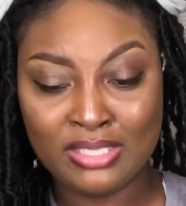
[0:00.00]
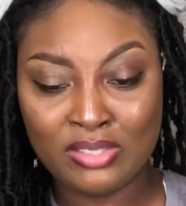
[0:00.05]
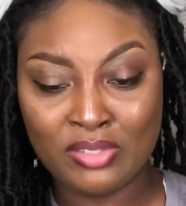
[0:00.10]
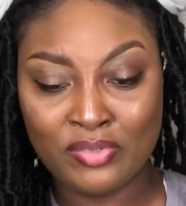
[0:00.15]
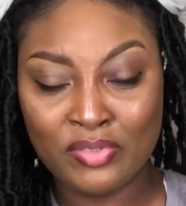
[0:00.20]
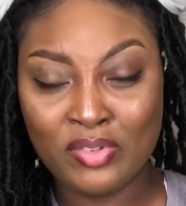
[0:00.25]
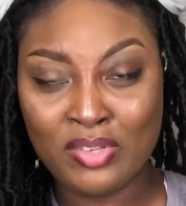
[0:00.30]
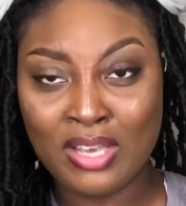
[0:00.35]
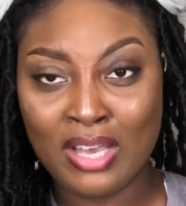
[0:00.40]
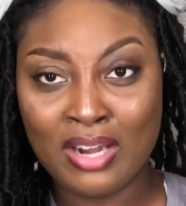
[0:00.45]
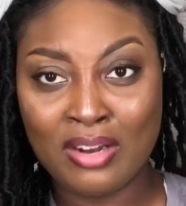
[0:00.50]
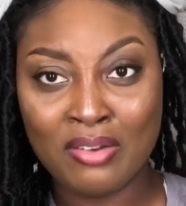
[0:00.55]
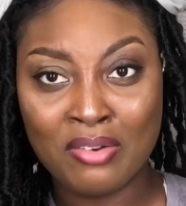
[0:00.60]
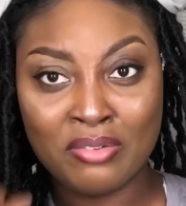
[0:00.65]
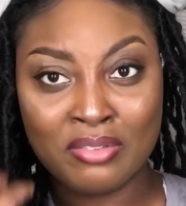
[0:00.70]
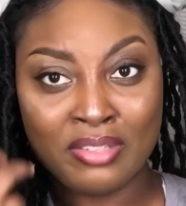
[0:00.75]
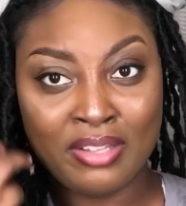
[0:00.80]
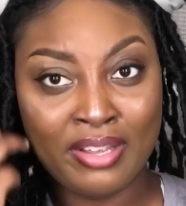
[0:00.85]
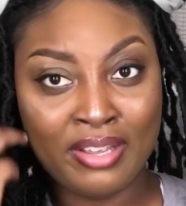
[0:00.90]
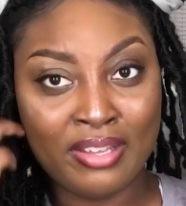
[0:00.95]
So if you got
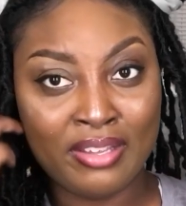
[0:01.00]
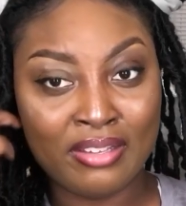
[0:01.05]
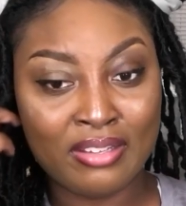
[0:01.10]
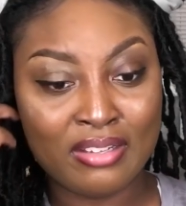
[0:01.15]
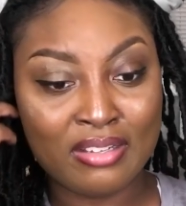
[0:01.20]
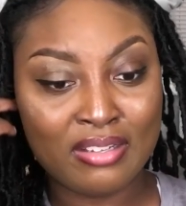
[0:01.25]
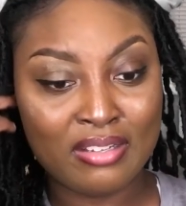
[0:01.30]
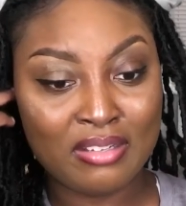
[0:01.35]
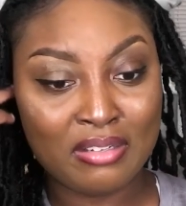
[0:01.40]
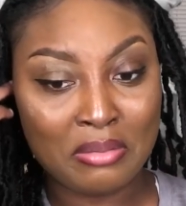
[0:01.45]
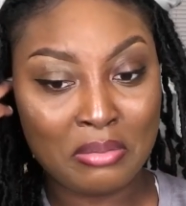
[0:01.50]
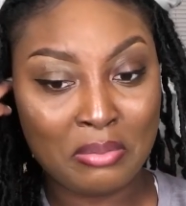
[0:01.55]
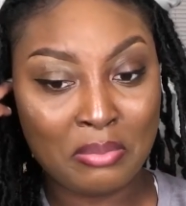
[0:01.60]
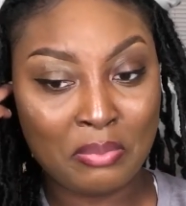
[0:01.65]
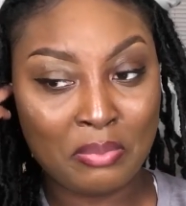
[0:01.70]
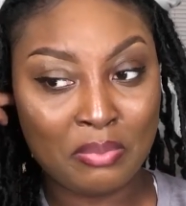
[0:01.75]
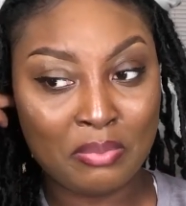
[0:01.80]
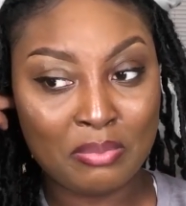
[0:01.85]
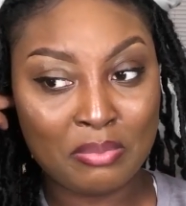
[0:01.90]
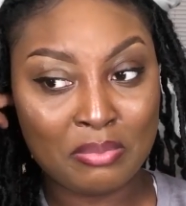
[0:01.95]
on like
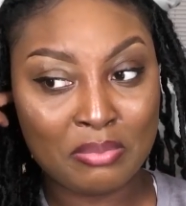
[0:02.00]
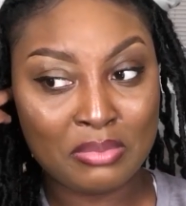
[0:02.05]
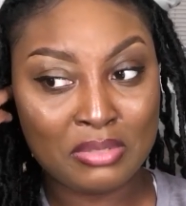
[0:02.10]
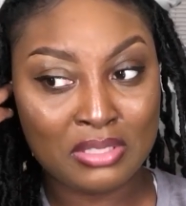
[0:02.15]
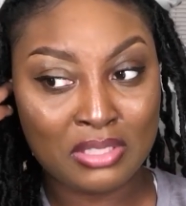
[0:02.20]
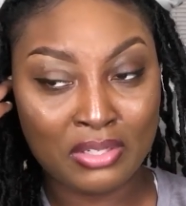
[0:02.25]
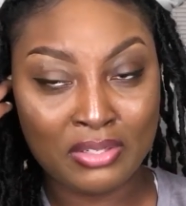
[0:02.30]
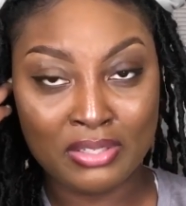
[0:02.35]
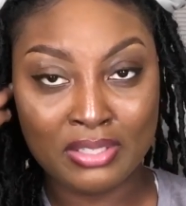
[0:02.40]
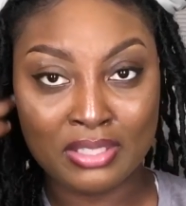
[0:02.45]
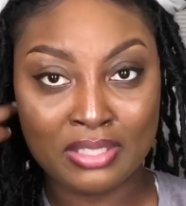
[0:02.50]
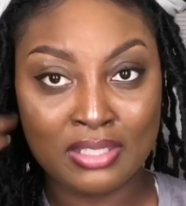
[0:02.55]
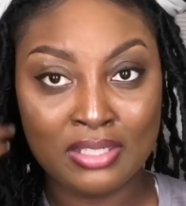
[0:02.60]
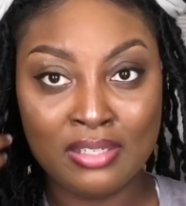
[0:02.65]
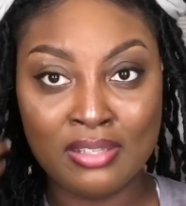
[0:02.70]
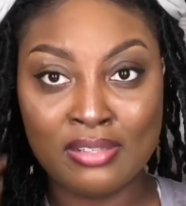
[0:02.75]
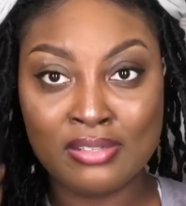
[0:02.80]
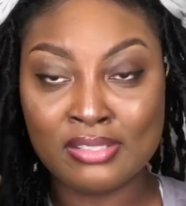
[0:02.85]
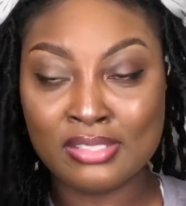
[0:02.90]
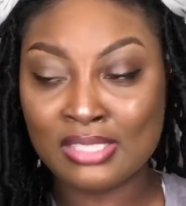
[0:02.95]
certain
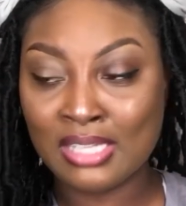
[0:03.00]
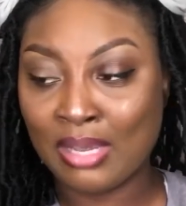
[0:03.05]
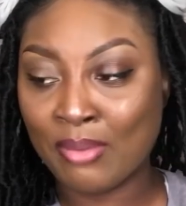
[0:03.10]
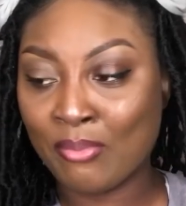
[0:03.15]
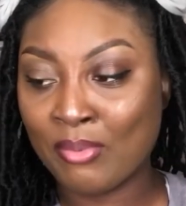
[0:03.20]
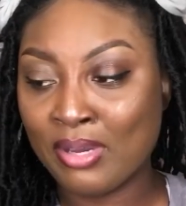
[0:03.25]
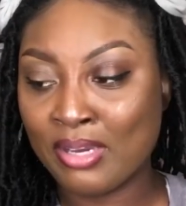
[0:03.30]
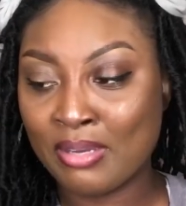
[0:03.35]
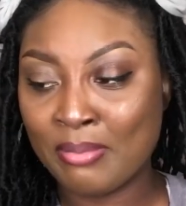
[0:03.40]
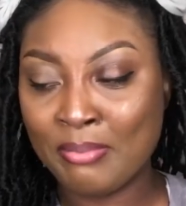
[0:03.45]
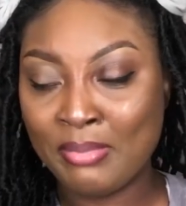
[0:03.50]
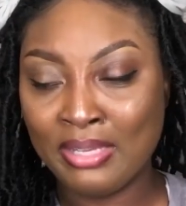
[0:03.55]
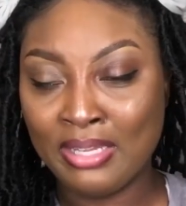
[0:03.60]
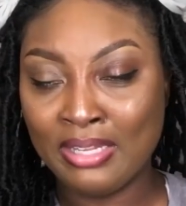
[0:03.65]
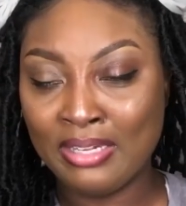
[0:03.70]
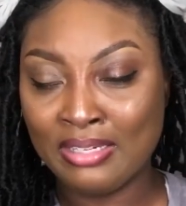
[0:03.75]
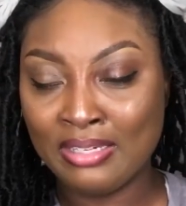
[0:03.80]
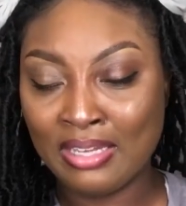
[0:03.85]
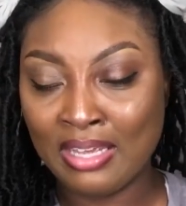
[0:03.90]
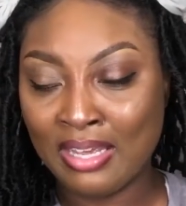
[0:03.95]
colors, I
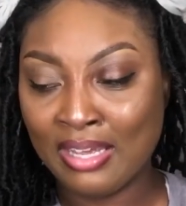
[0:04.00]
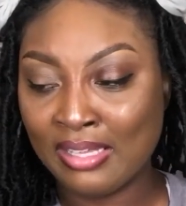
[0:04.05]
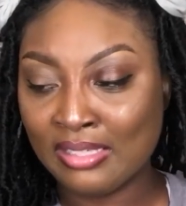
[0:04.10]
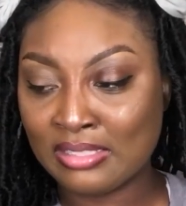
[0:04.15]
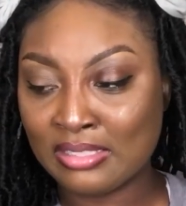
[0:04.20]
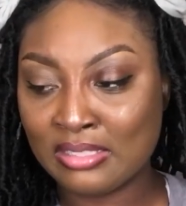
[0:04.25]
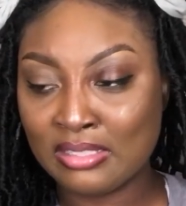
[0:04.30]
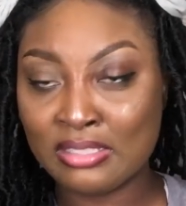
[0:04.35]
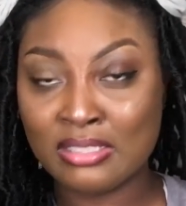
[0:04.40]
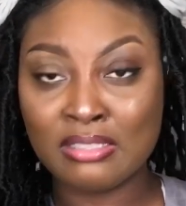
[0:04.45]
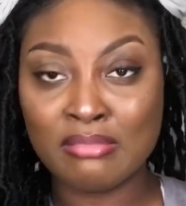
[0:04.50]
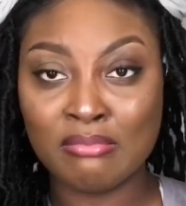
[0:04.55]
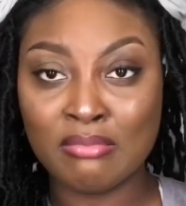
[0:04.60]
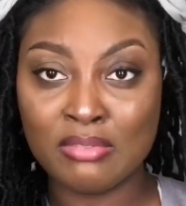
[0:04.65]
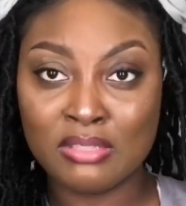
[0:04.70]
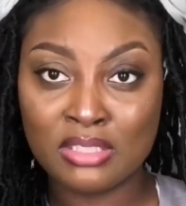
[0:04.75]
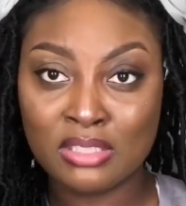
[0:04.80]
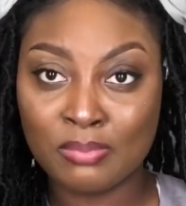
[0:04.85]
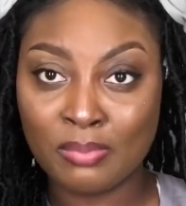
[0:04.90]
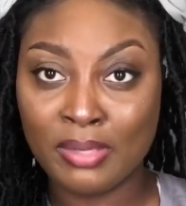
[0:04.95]
recommend not
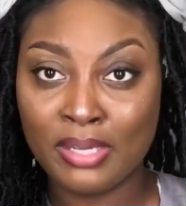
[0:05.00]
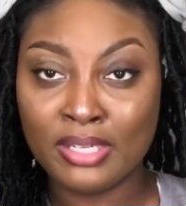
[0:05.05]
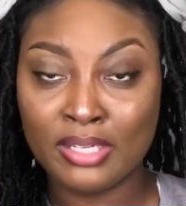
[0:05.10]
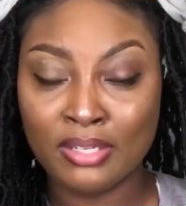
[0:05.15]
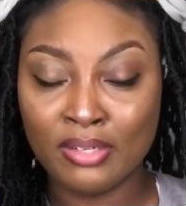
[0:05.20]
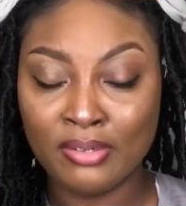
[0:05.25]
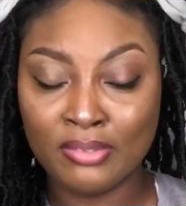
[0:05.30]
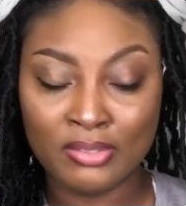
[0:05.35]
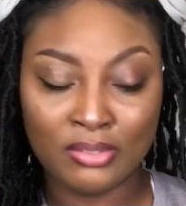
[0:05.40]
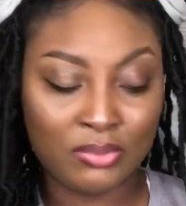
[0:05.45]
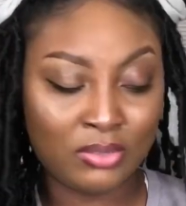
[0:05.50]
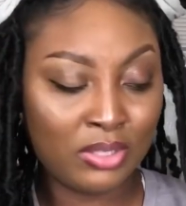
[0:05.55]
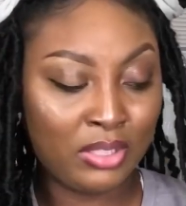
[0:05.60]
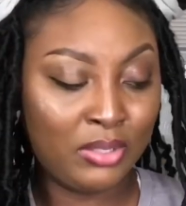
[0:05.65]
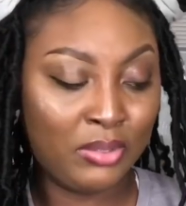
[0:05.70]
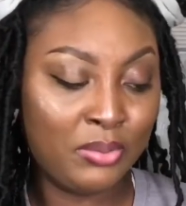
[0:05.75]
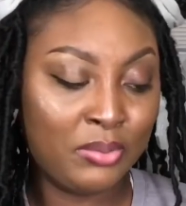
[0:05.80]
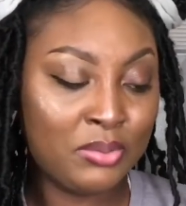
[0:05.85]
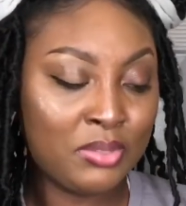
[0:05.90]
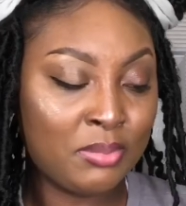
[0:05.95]
spraying it on your
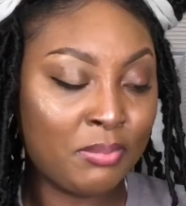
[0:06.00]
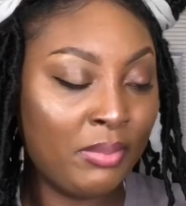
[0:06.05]
clothes.